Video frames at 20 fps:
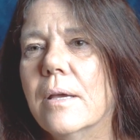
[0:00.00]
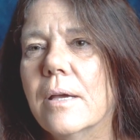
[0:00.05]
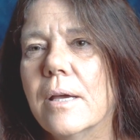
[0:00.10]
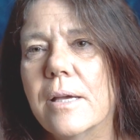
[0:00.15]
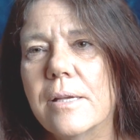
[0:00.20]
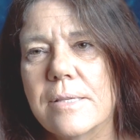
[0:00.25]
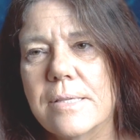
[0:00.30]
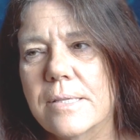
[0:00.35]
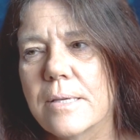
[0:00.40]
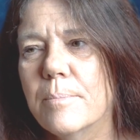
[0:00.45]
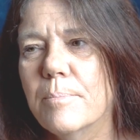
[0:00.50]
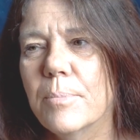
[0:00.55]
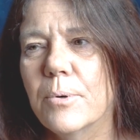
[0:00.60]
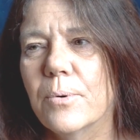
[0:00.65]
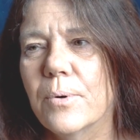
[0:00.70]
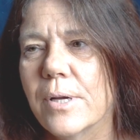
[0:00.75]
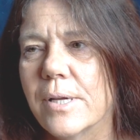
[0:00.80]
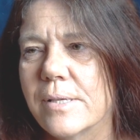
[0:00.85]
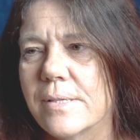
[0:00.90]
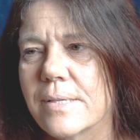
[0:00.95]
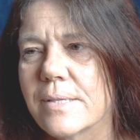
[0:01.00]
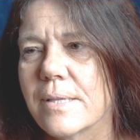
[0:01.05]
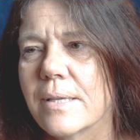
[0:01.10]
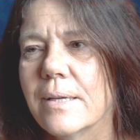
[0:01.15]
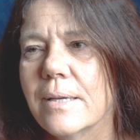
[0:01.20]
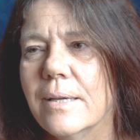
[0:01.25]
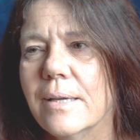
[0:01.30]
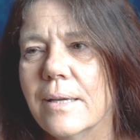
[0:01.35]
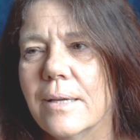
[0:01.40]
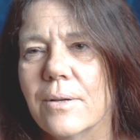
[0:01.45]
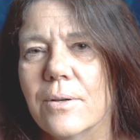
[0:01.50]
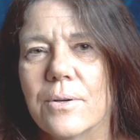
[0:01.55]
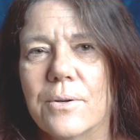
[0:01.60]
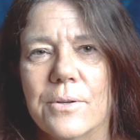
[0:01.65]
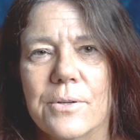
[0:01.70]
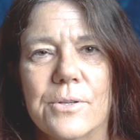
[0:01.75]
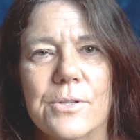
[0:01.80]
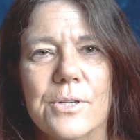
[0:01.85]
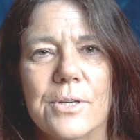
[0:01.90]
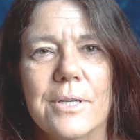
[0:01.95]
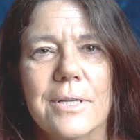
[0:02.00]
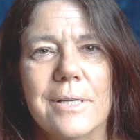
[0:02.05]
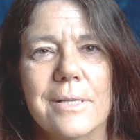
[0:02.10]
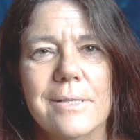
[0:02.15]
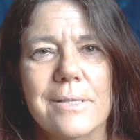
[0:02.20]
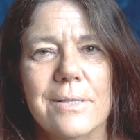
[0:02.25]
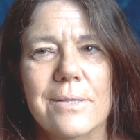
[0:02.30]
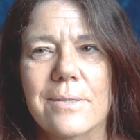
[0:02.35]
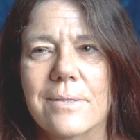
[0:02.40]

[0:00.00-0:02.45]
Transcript: As simple as thinking, gosh, yes,